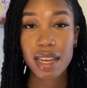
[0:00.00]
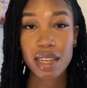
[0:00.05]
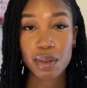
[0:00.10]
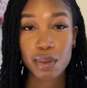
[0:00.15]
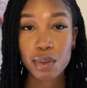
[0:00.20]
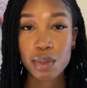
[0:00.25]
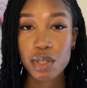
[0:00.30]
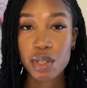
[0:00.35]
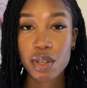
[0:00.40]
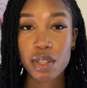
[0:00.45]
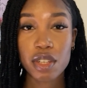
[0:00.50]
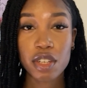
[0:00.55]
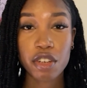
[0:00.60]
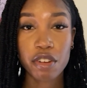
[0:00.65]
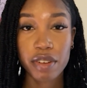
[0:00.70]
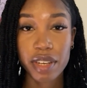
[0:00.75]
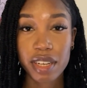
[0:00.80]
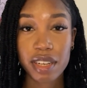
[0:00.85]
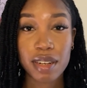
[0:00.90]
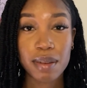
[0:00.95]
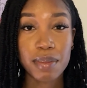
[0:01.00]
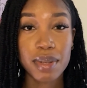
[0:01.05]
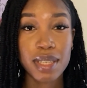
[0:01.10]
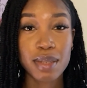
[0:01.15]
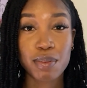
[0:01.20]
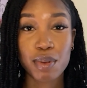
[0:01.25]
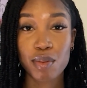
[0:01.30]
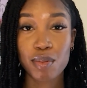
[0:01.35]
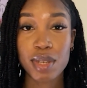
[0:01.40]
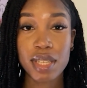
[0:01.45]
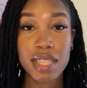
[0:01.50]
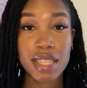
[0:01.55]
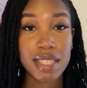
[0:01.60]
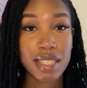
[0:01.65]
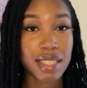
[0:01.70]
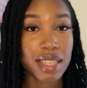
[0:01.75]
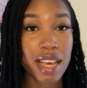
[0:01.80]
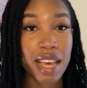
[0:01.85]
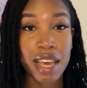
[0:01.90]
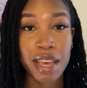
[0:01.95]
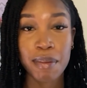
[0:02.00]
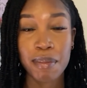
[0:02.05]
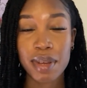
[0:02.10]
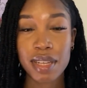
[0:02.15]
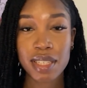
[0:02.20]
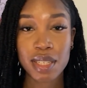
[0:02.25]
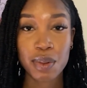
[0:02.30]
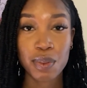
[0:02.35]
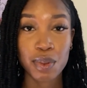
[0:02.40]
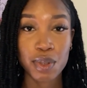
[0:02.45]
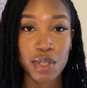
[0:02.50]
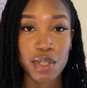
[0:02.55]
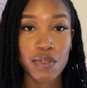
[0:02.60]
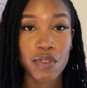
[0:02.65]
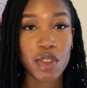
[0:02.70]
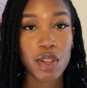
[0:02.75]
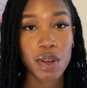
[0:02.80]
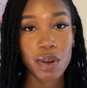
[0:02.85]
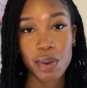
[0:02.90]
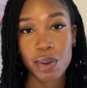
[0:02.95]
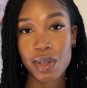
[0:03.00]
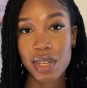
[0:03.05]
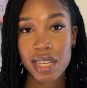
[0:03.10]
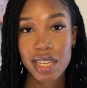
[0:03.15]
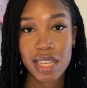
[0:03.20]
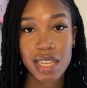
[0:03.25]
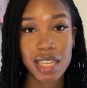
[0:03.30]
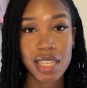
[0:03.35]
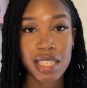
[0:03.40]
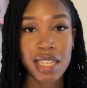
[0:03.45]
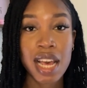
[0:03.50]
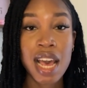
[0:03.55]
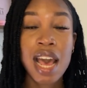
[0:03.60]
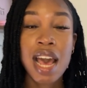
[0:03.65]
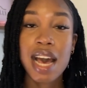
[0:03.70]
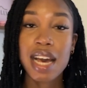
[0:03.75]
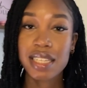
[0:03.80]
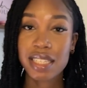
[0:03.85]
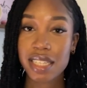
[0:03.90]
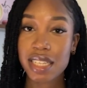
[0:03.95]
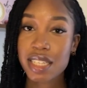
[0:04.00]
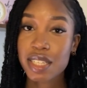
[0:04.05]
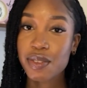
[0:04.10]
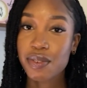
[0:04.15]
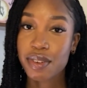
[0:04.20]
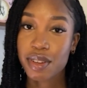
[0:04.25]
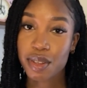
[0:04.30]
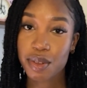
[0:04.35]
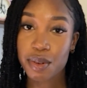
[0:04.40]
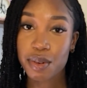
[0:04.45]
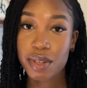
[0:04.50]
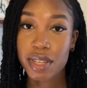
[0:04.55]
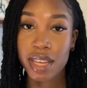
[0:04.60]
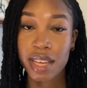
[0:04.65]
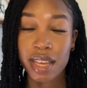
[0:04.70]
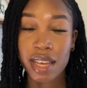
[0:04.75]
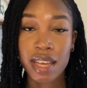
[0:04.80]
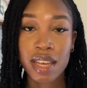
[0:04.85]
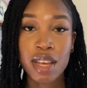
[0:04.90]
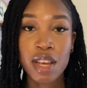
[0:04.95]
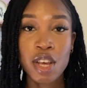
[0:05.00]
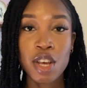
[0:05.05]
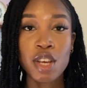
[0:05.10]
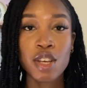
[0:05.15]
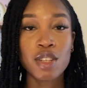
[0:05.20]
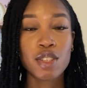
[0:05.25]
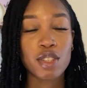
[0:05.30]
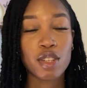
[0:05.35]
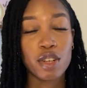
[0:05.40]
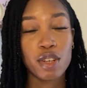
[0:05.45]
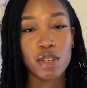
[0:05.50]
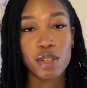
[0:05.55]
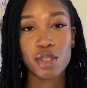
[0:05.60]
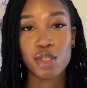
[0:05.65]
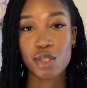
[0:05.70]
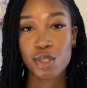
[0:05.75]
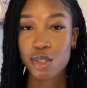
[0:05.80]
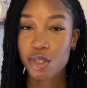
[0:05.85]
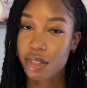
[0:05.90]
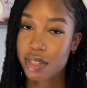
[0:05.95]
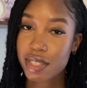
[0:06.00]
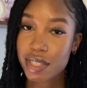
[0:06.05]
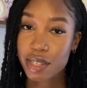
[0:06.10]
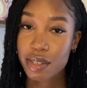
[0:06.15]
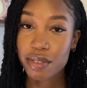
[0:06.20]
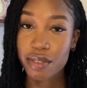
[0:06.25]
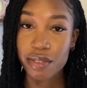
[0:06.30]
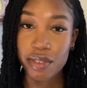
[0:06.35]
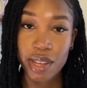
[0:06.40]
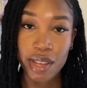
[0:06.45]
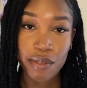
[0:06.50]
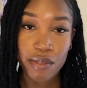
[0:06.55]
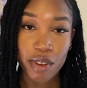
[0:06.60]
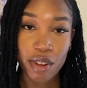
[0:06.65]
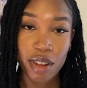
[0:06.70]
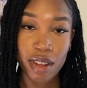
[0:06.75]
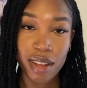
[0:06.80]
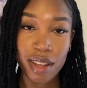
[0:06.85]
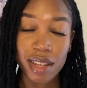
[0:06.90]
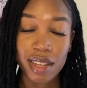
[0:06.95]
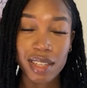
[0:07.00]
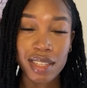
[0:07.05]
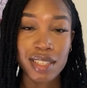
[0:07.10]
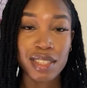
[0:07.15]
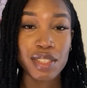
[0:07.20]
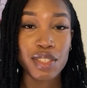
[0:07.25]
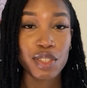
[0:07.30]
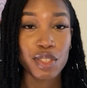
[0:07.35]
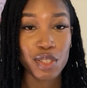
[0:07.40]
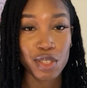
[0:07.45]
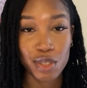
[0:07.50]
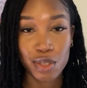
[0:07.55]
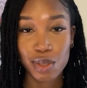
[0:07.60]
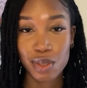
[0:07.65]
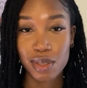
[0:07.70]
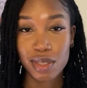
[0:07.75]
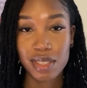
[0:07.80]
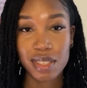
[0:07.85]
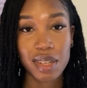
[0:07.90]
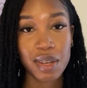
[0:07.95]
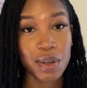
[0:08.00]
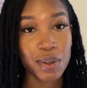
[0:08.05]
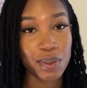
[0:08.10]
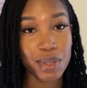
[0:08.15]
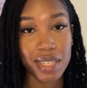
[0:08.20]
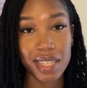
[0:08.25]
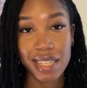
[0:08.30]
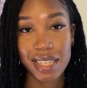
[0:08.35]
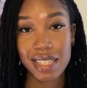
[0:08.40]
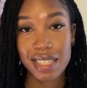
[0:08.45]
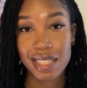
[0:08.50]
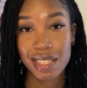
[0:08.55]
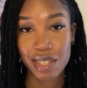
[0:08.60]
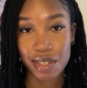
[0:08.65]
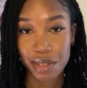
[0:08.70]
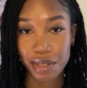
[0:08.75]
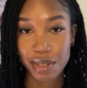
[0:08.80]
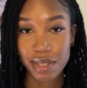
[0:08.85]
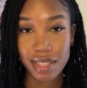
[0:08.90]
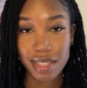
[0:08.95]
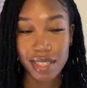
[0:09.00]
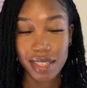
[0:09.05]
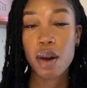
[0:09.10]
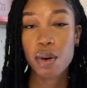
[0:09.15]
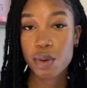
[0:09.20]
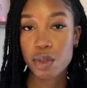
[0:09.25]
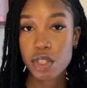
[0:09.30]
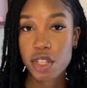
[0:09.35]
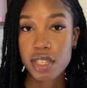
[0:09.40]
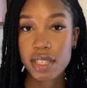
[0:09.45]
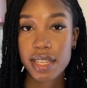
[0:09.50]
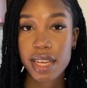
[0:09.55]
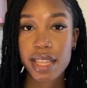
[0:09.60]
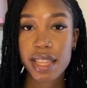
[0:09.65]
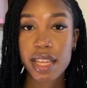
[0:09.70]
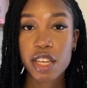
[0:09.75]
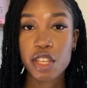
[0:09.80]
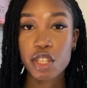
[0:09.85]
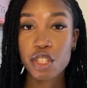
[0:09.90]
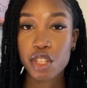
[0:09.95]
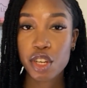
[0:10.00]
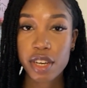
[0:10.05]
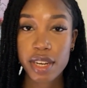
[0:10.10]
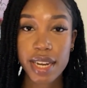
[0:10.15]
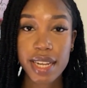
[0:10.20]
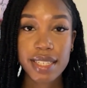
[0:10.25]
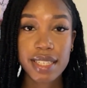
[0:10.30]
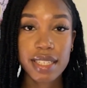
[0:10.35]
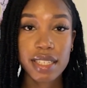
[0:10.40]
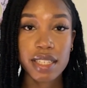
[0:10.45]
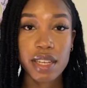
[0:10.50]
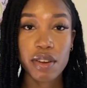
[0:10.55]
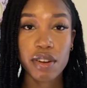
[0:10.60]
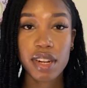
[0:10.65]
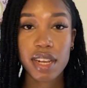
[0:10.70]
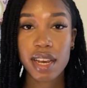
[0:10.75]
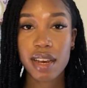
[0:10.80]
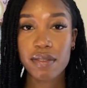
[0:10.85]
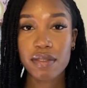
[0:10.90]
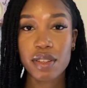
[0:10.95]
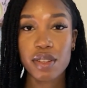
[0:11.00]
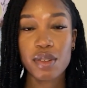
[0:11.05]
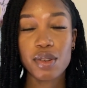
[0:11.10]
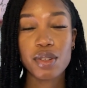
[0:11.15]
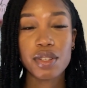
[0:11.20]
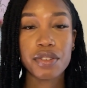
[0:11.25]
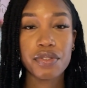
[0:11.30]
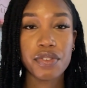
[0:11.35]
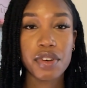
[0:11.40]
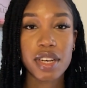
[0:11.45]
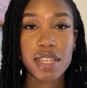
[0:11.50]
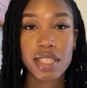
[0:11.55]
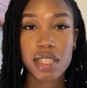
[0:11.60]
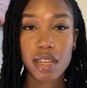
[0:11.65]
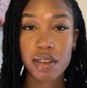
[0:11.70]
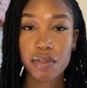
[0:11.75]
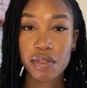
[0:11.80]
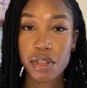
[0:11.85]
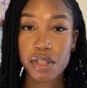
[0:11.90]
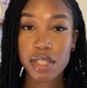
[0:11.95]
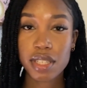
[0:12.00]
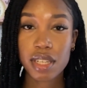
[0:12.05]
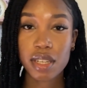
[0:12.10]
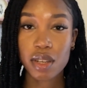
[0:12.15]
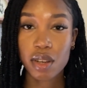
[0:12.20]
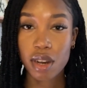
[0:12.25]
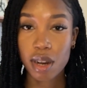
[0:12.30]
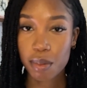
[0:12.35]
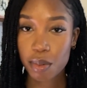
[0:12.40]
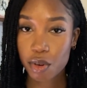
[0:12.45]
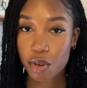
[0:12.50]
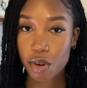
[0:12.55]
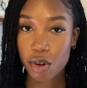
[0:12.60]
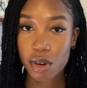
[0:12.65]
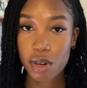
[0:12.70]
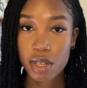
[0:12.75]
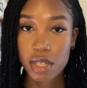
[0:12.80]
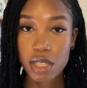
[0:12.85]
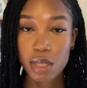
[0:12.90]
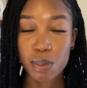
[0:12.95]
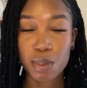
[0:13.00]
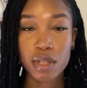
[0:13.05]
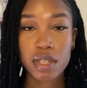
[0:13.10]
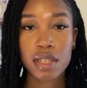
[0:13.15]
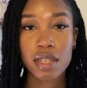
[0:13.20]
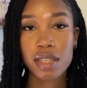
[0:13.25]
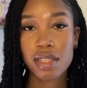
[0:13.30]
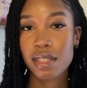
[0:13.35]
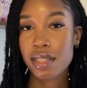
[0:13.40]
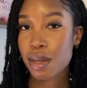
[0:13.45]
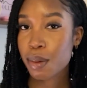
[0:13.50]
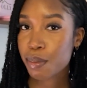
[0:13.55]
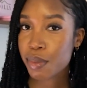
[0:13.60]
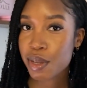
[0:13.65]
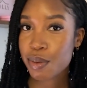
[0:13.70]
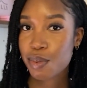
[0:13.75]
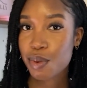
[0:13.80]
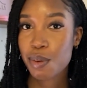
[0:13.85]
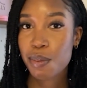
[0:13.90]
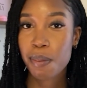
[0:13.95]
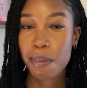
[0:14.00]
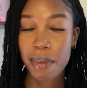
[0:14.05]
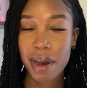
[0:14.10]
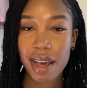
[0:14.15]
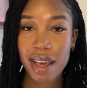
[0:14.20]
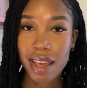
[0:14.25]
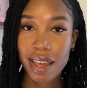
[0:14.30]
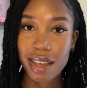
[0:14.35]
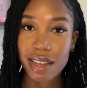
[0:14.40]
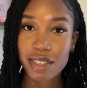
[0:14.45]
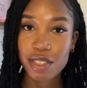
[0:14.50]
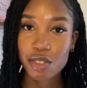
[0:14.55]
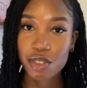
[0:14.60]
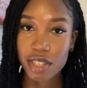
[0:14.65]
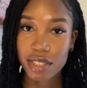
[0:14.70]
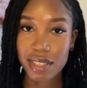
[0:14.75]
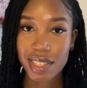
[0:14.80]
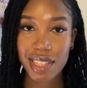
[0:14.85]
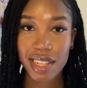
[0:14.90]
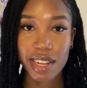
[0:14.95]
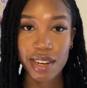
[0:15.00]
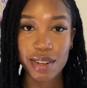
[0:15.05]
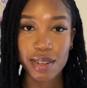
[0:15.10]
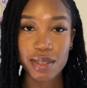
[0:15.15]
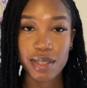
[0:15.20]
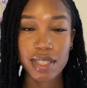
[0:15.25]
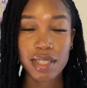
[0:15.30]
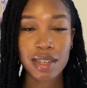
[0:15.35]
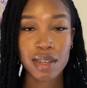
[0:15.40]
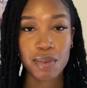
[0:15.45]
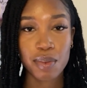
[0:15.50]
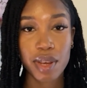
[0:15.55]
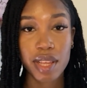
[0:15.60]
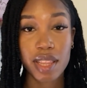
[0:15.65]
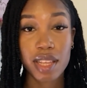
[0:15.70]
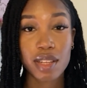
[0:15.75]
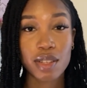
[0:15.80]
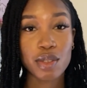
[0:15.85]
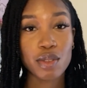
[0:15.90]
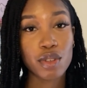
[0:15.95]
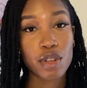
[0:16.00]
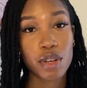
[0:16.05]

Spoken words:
And also the curriculum is probably the same as it was for the older years as it is for your year, so just do yourself a favor and use older years notes. I also say that you don't necessarily have to use the first set of notes that you come across, because some people might structure their notes in a way that you